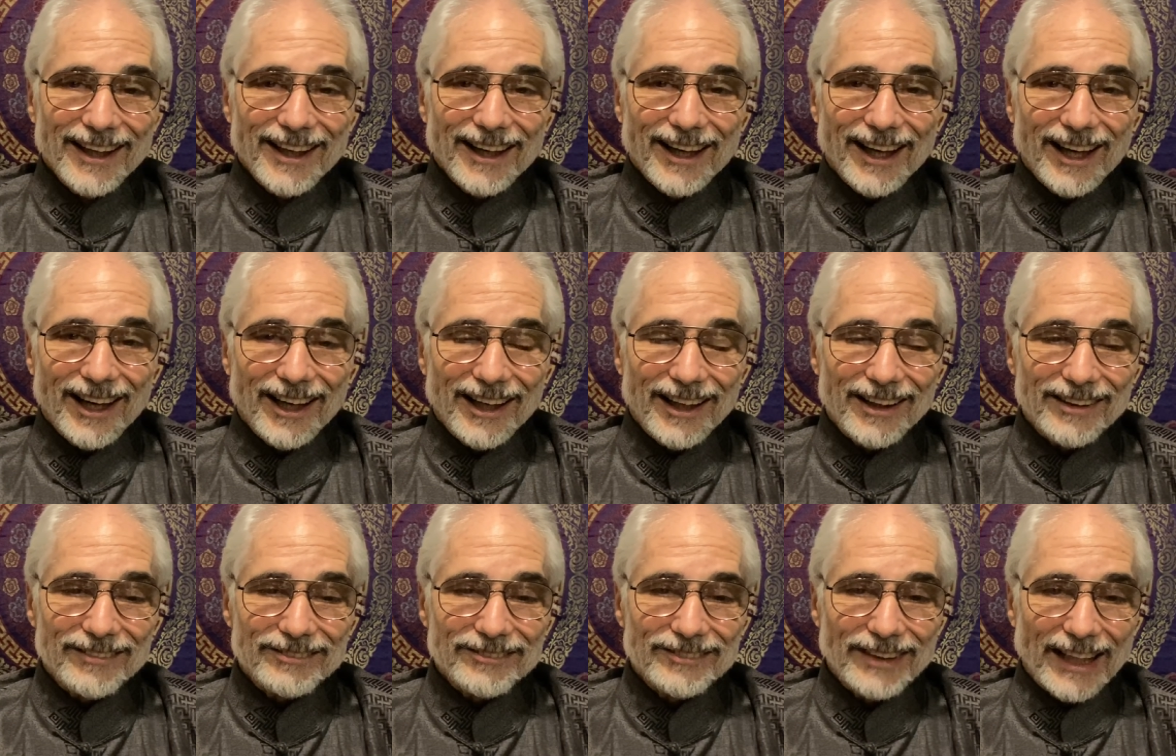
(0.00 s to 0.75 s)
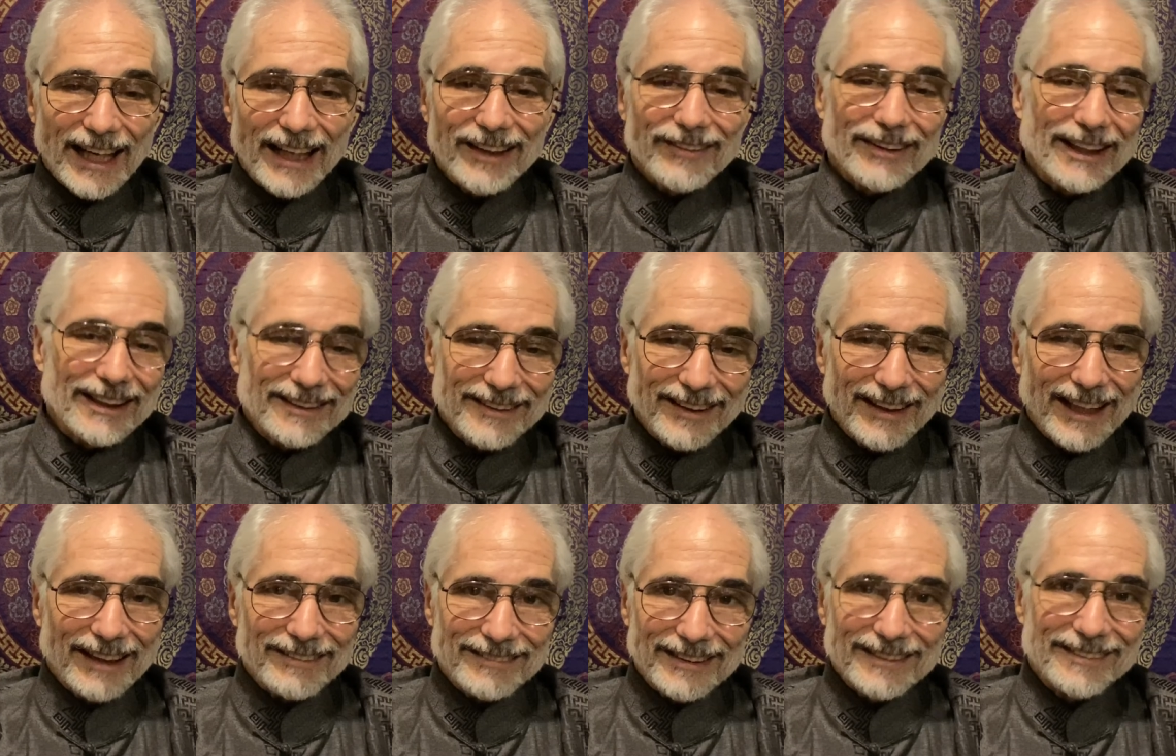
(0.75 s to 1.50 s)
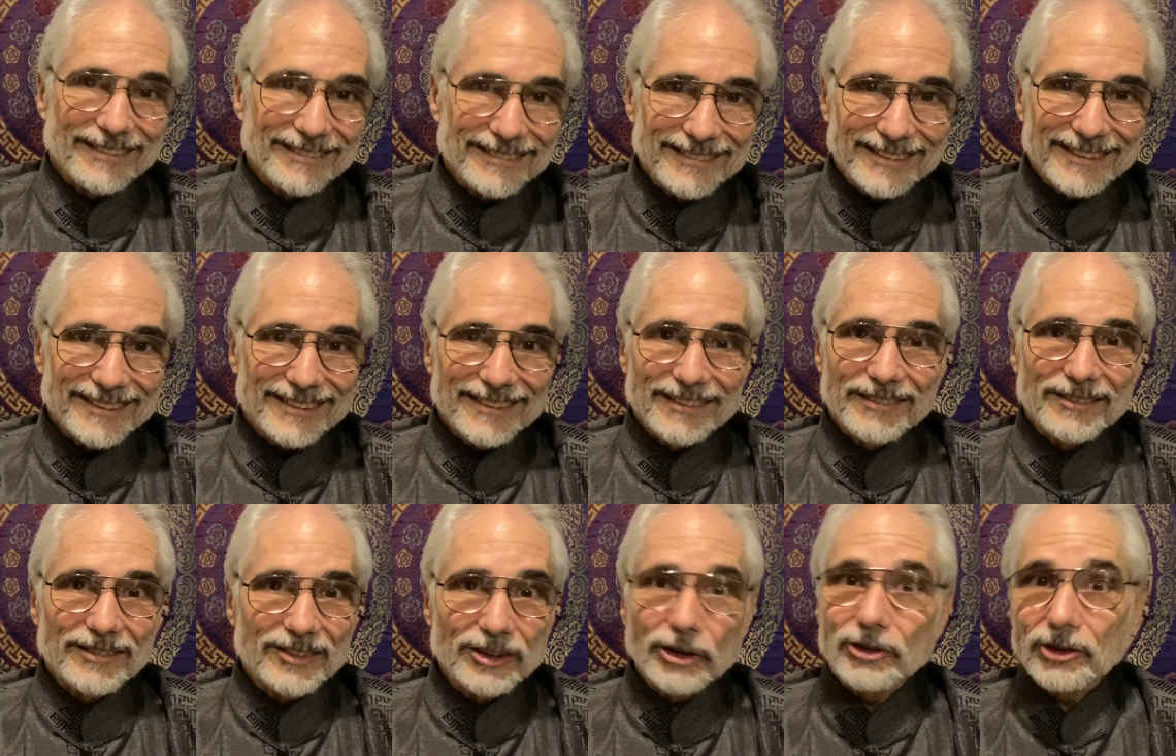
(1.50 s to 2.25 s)
off. But anyway,
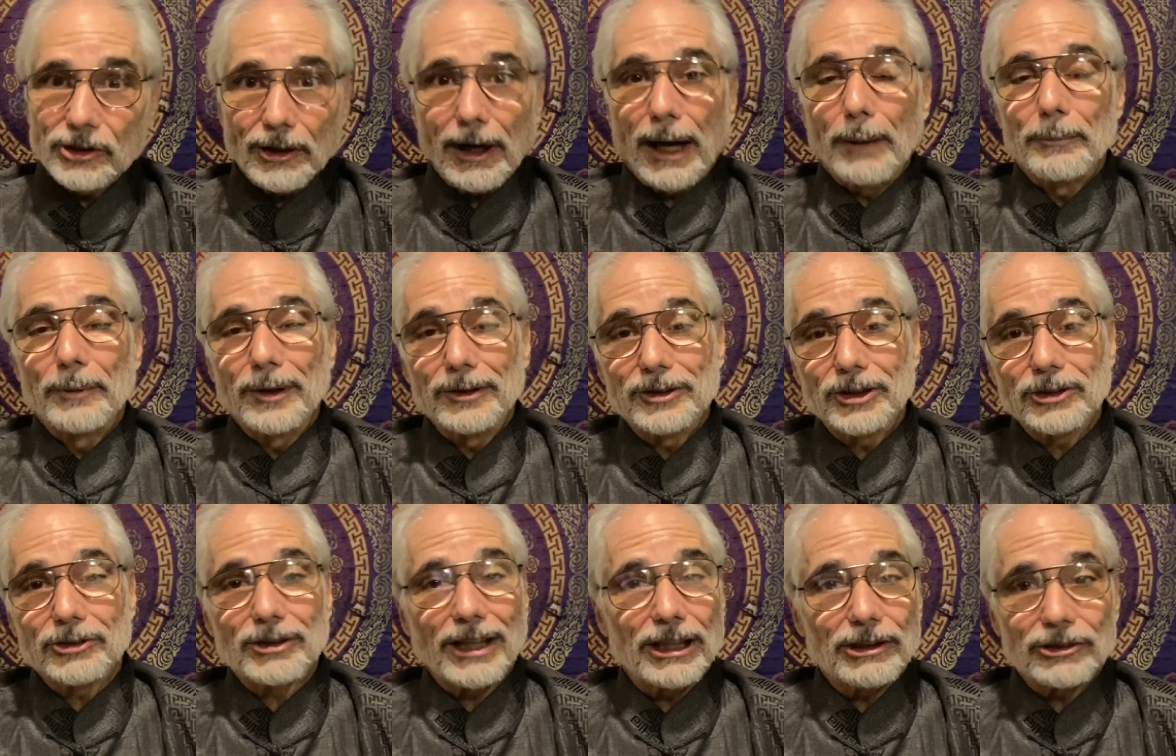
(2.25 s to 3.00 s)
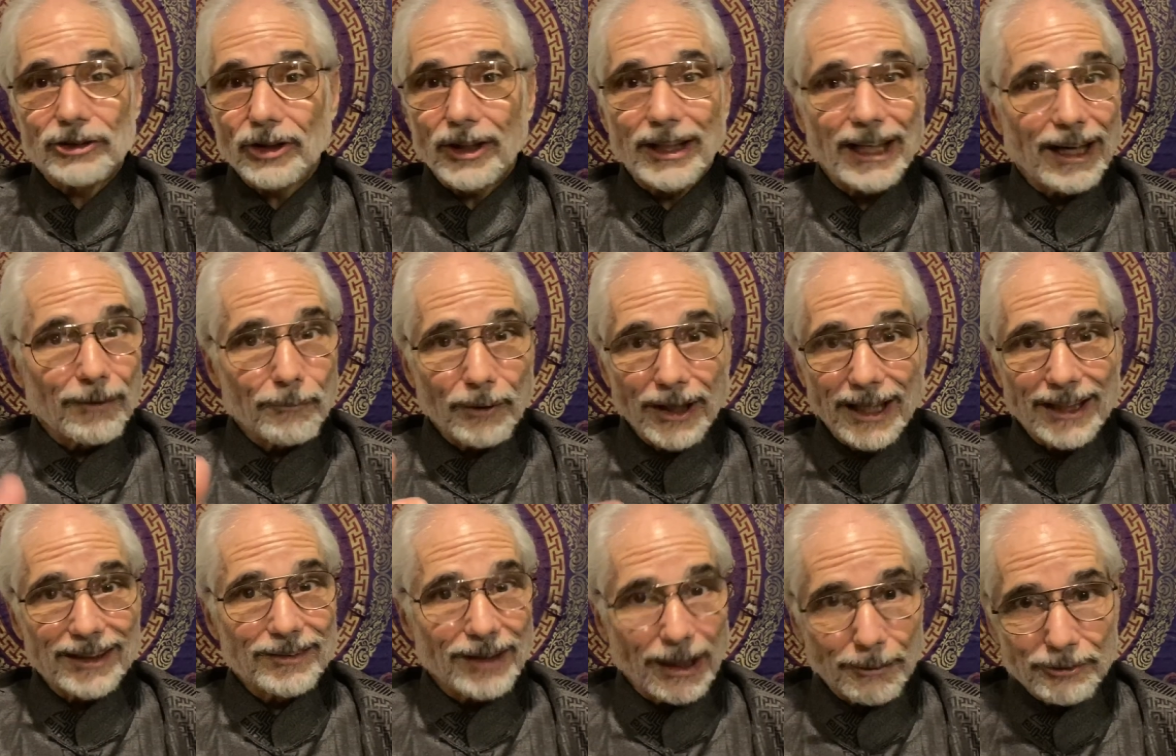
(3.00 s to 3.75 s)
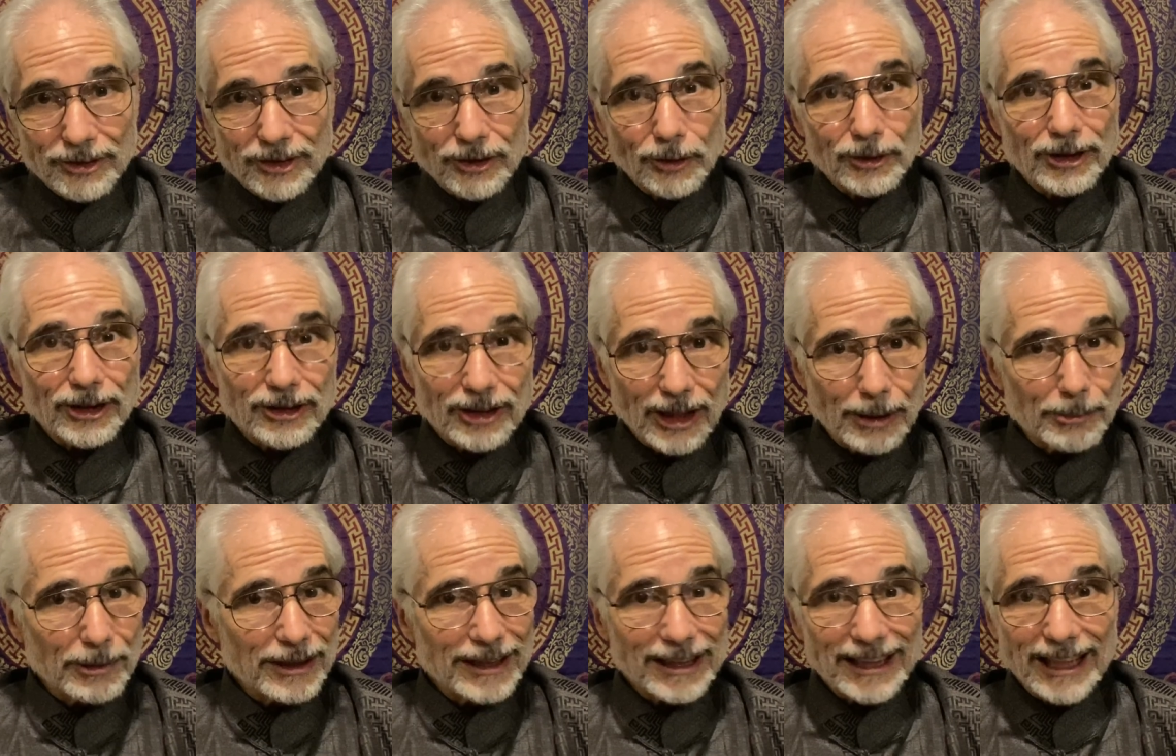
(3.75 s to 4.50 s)
I was just trying to show you what I was so
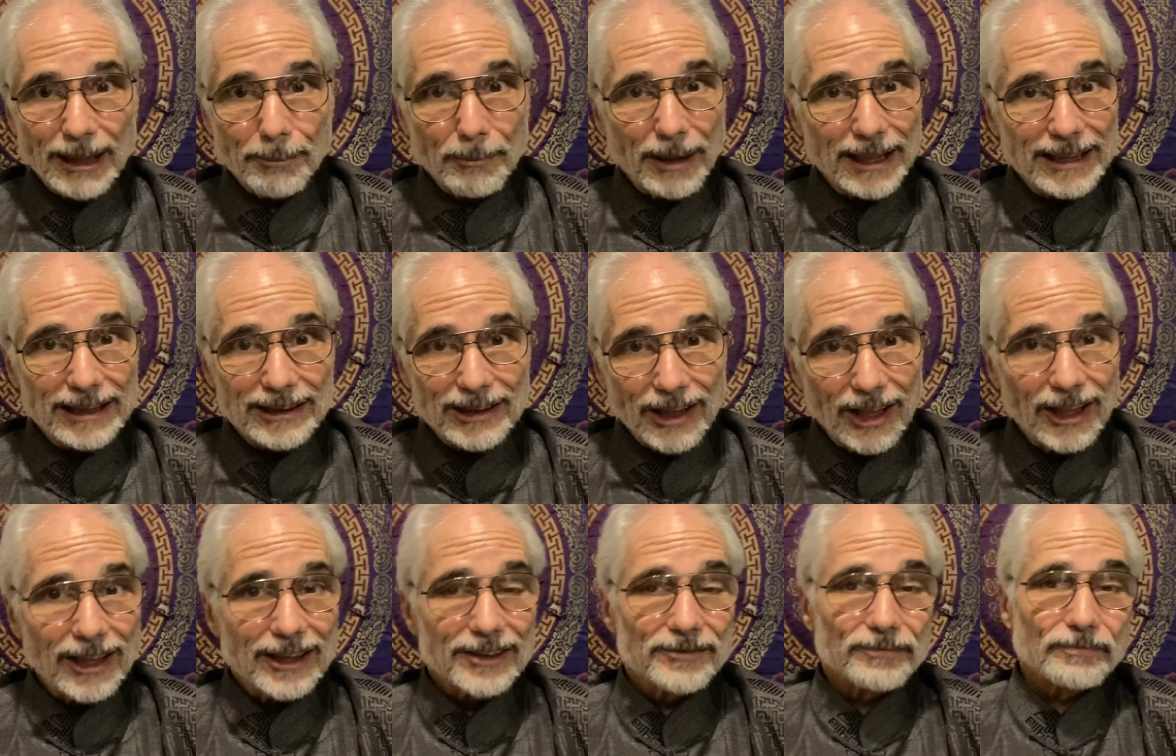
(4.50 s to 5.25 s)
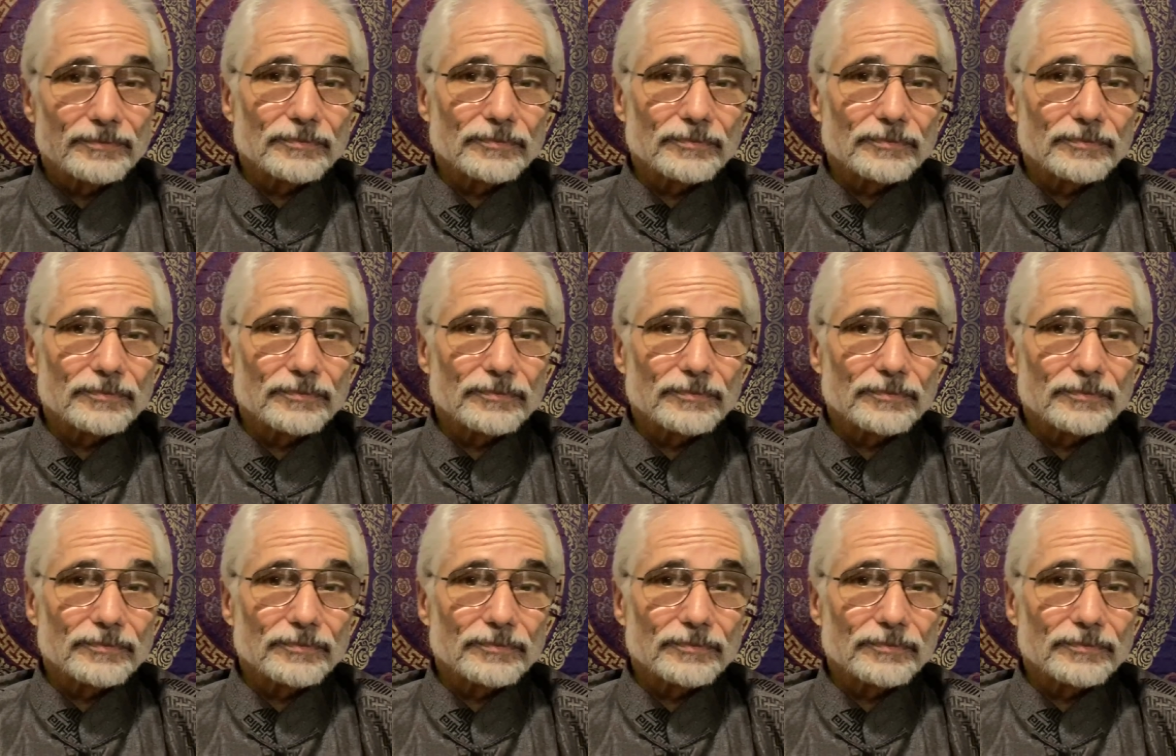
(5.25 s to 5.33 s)
determined to get my guitar.